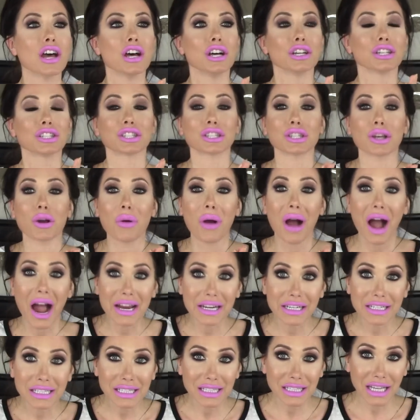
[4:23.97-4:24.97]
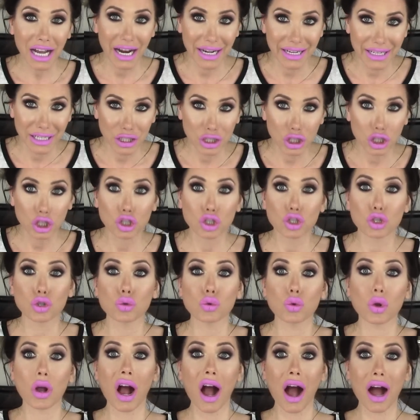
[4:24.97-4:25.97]
So I decided
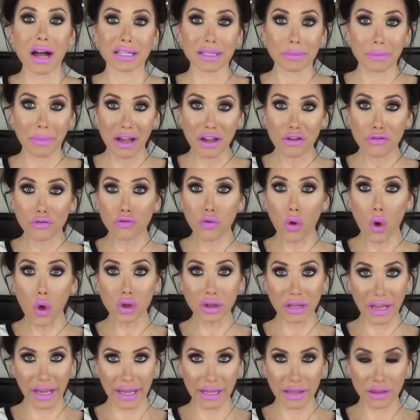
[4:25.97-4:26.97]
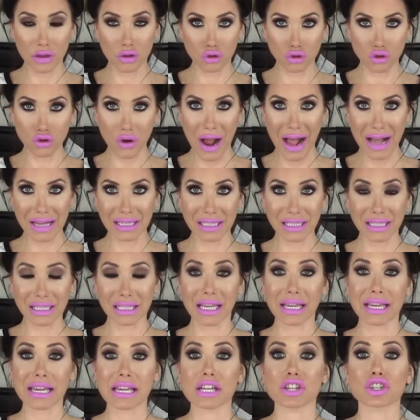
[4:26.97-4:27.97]
to cut my full-length dress,
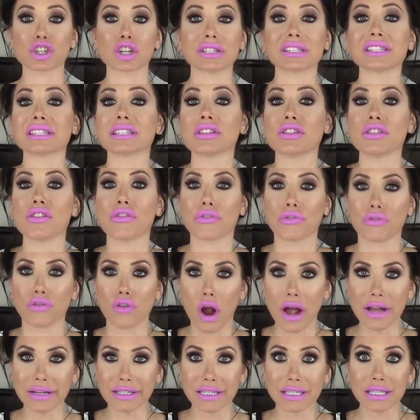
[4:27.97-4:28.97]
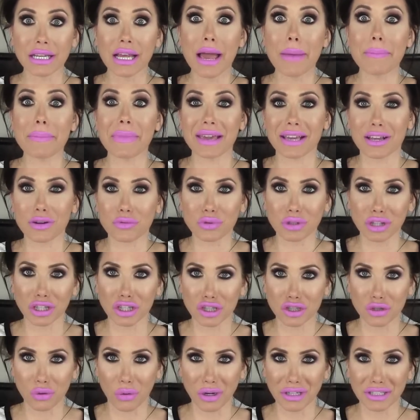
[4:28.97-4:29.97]
just in the front, and make it really
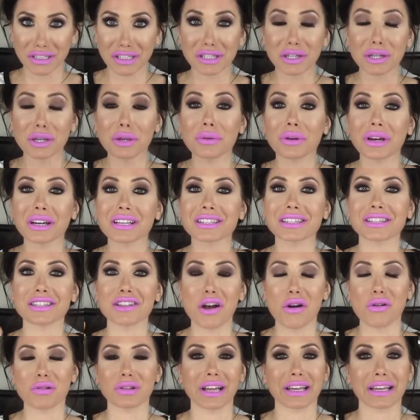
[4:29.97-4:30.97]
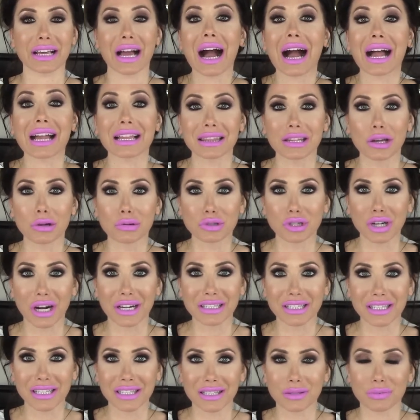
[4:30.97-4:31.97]
short. So you guys know high-low
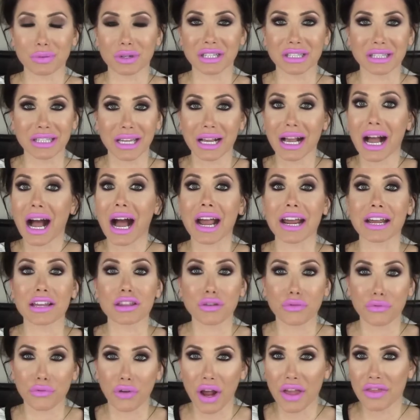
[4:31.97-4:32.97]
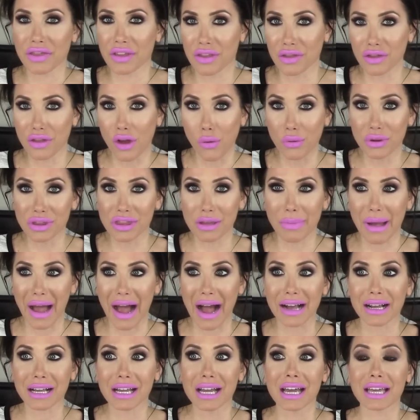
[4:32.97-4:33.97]
dresses where it's high in the front and then low in the
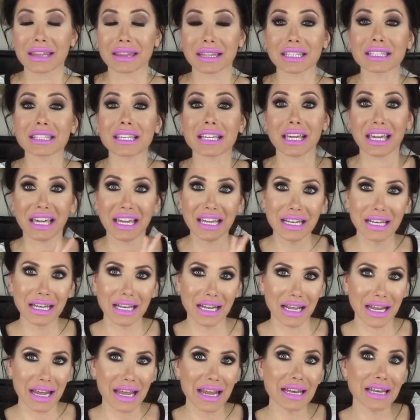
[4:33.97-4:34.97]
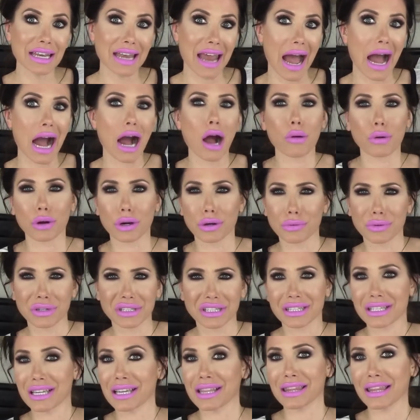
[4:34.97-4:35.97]
back. That's in now, or it
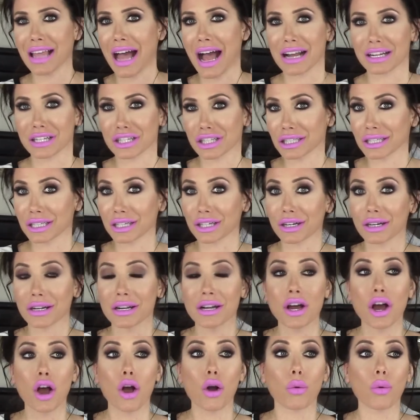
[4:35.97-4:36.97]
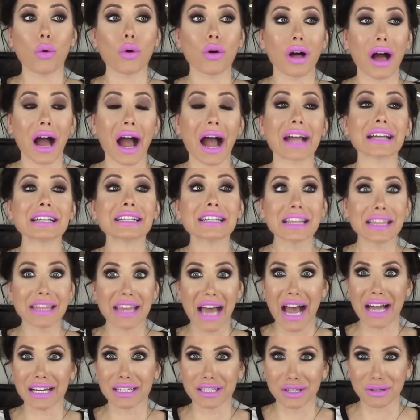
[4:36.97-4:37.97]
was in last year. Well, I did
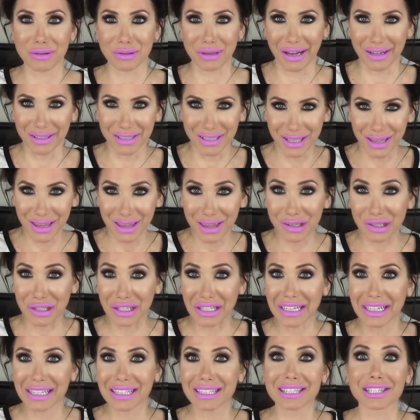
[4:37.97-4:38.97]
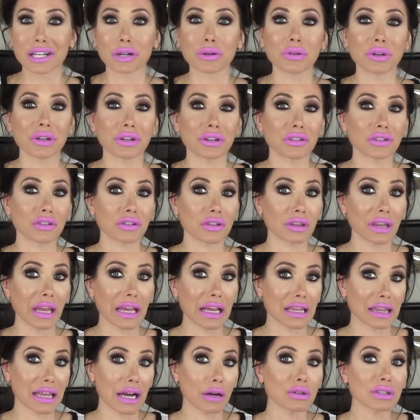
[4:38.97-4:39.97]
that in 2003. So
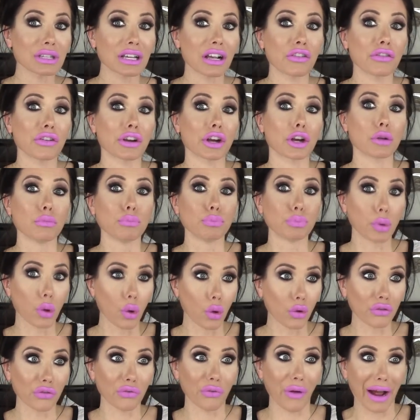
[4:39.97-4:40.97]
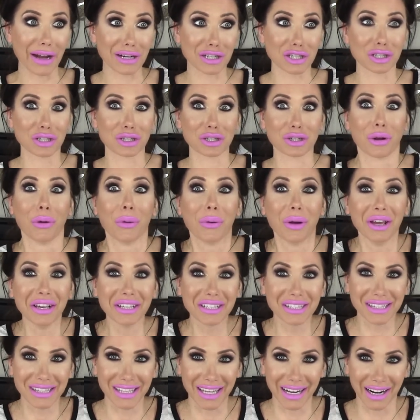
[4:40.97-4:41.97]
that was a very bold fashion
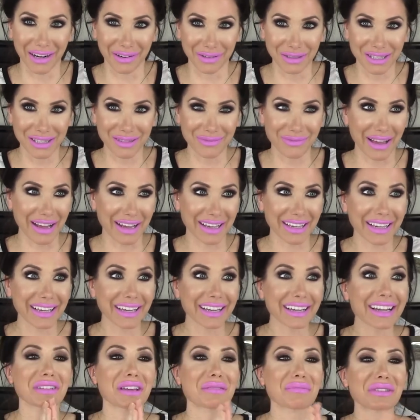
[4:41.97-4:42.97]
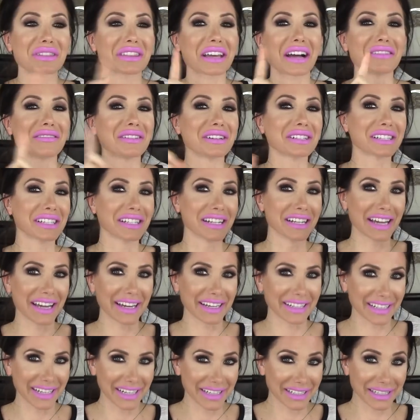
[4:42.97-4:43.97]
choice that I was making. But that wasn't
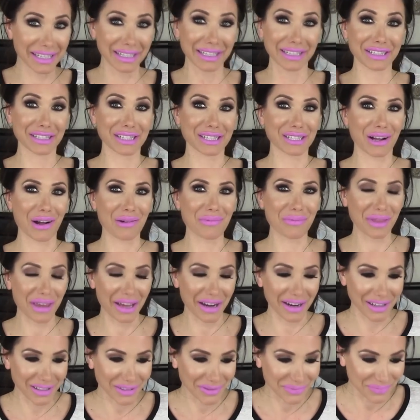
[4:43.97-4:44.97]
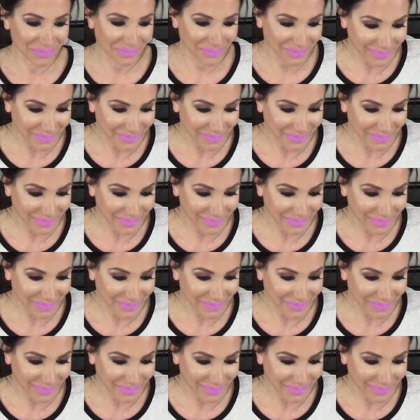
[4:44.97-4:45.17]
it. It didn't stop there.